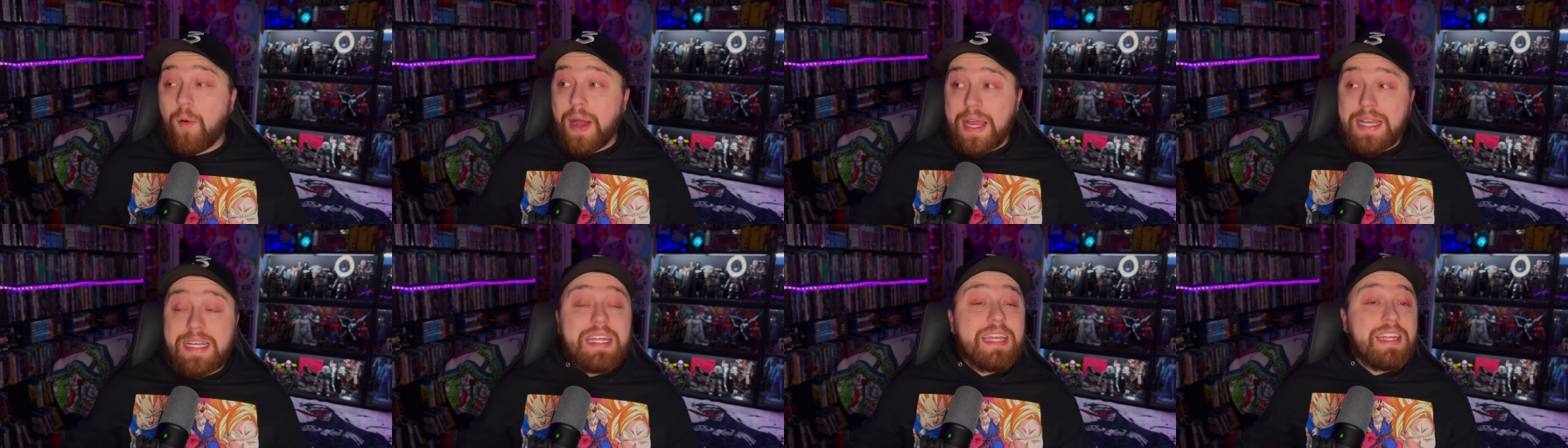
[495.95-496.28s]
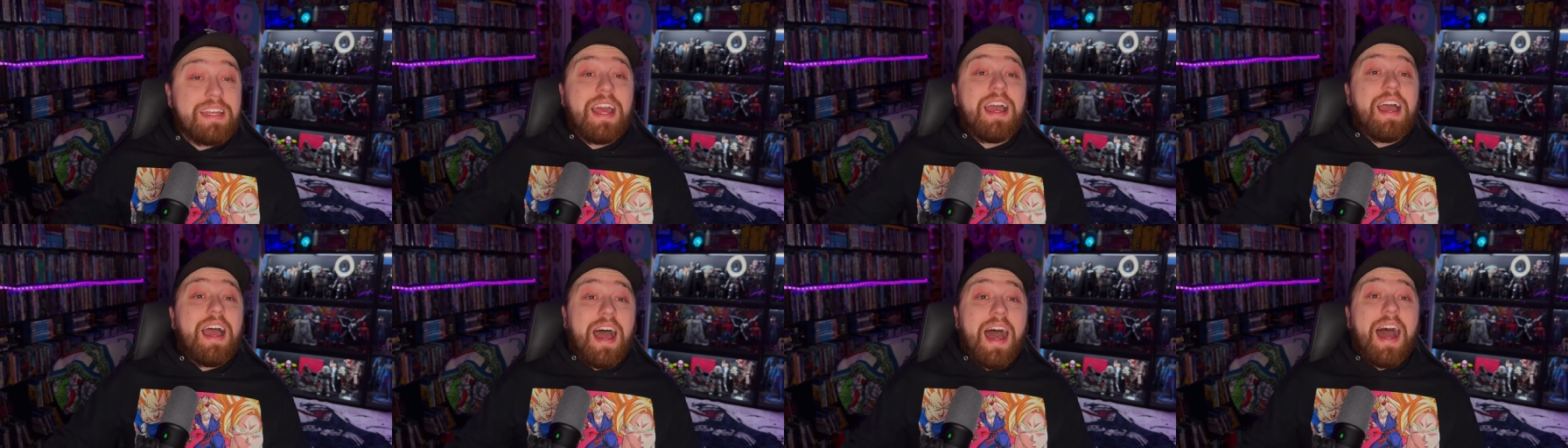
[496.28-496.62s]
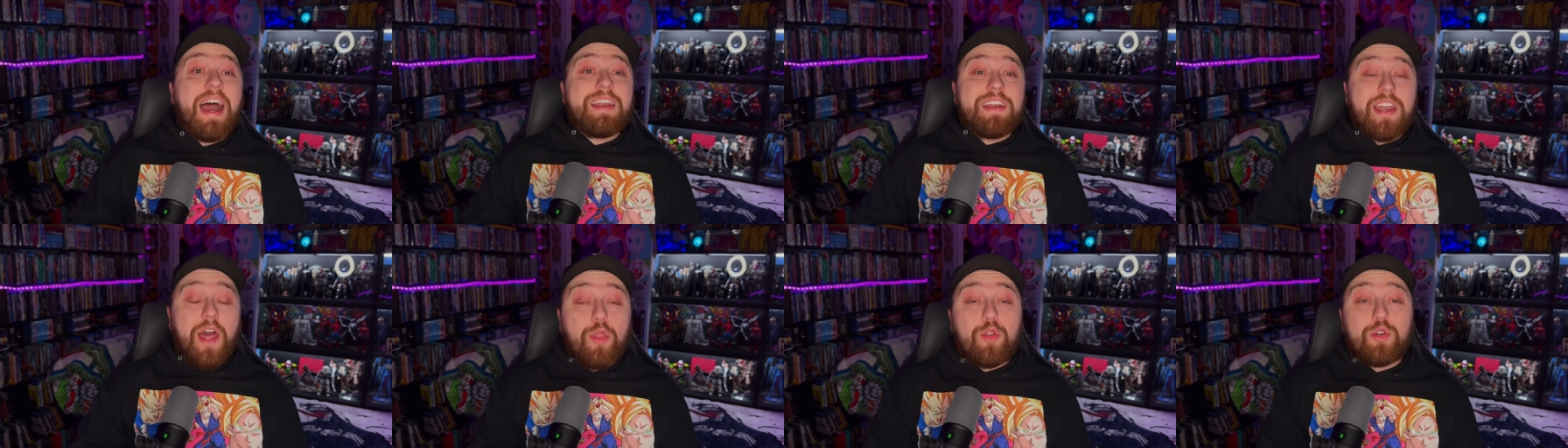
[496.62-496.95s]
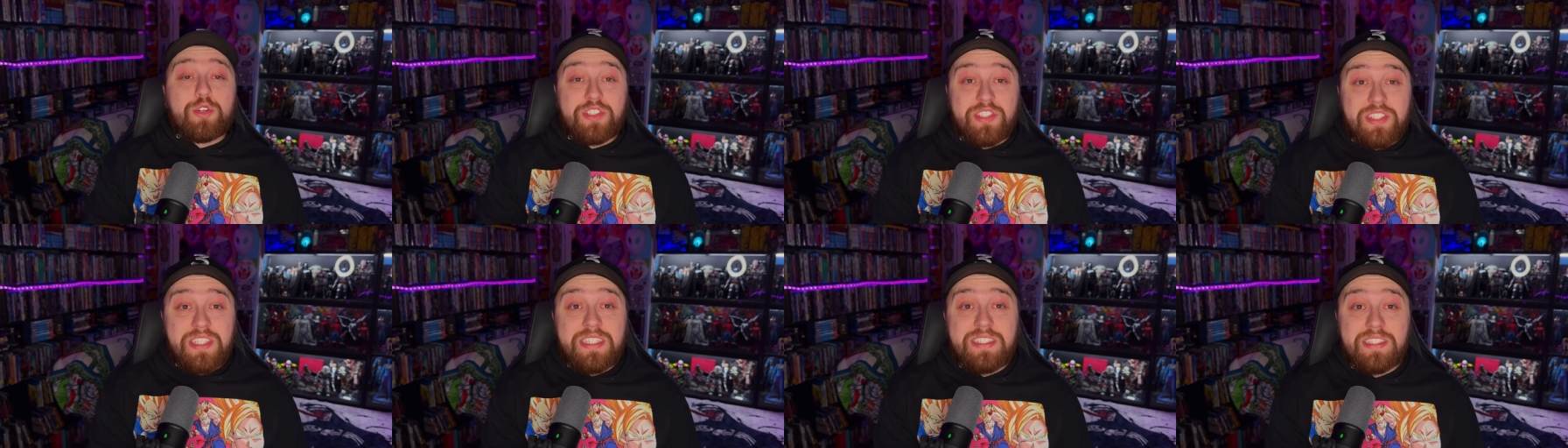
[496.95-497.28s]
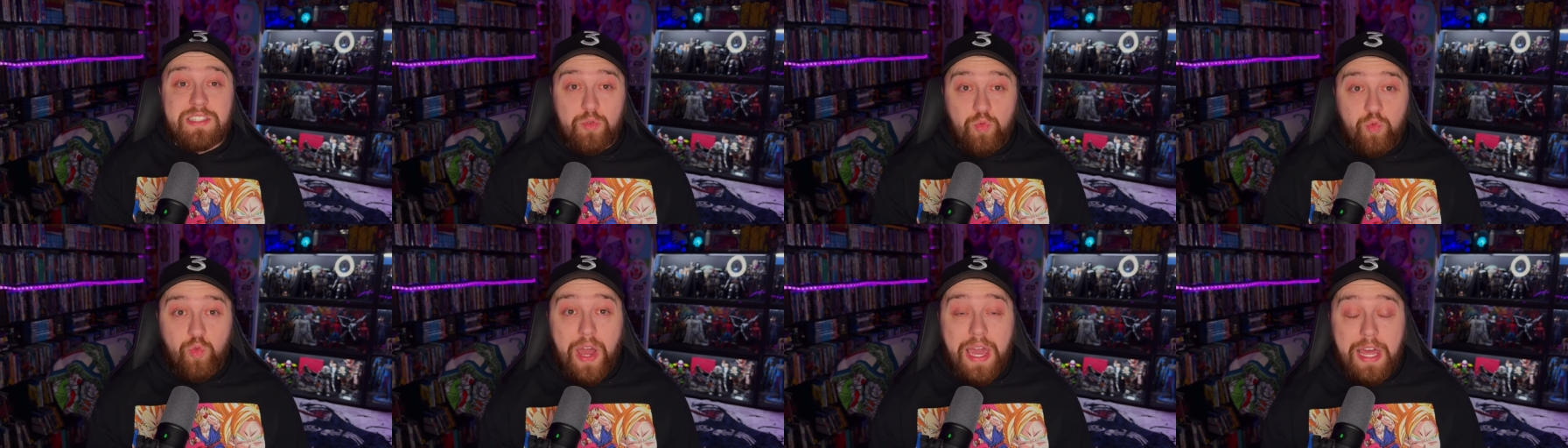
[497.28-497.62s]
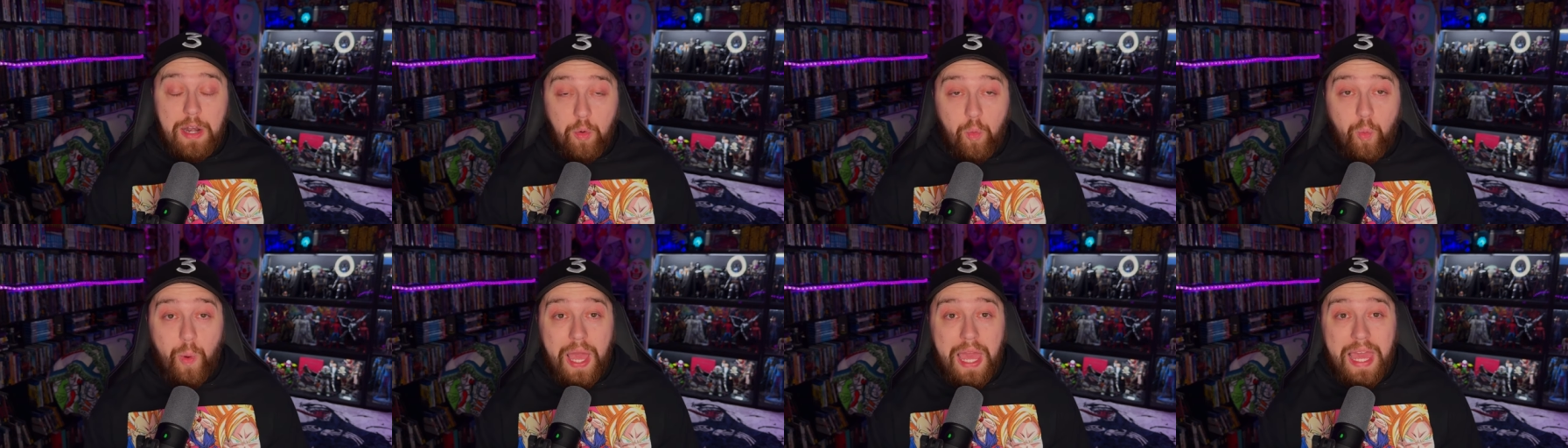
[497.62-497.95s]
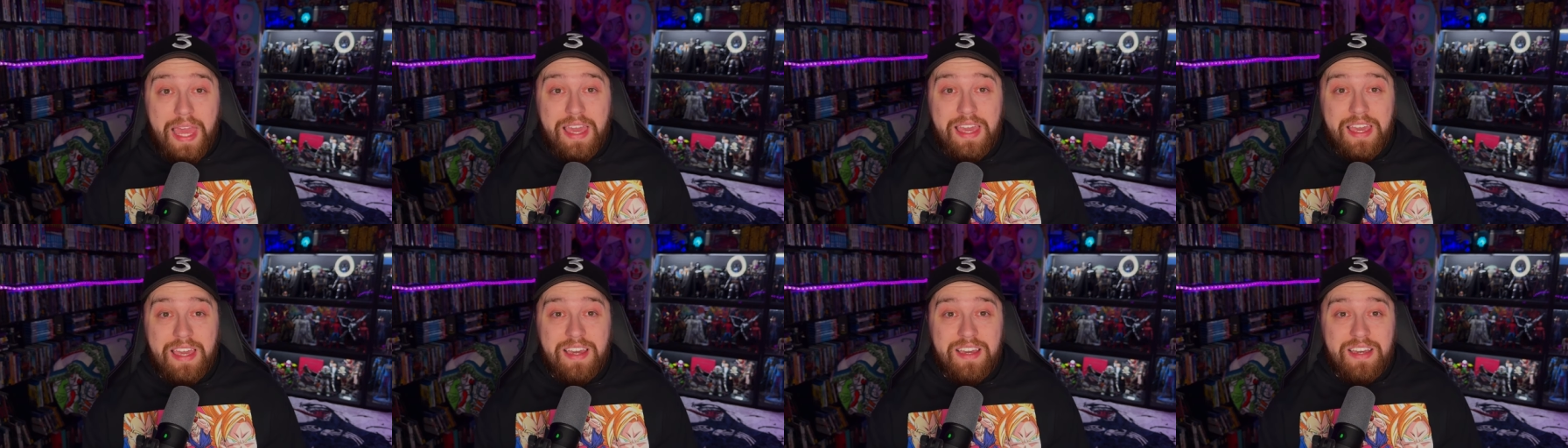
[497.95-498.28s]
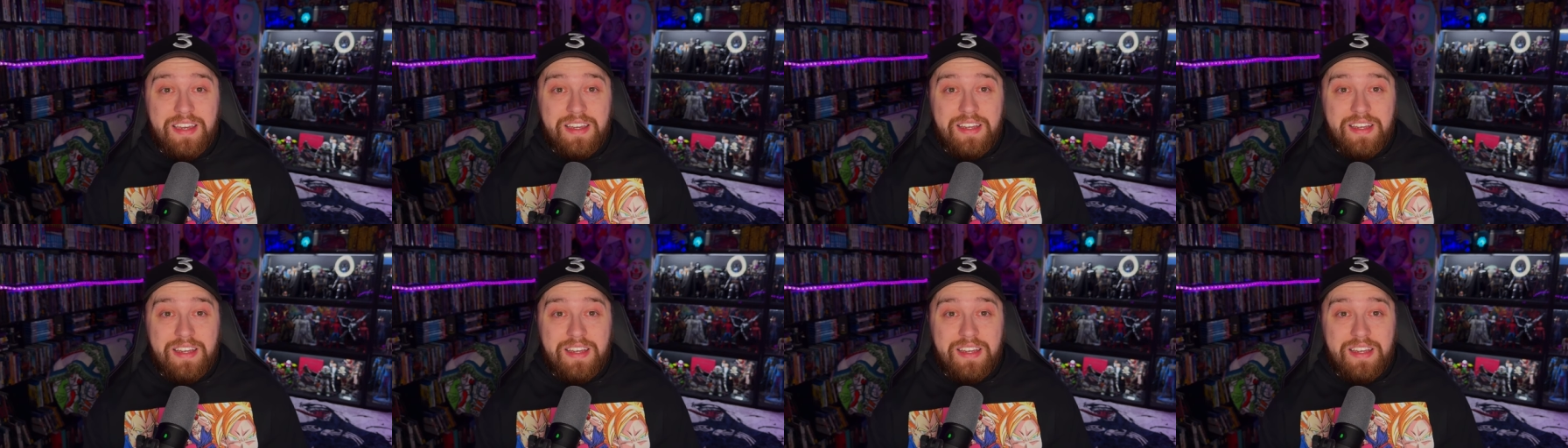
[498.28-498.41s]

I need another season right away."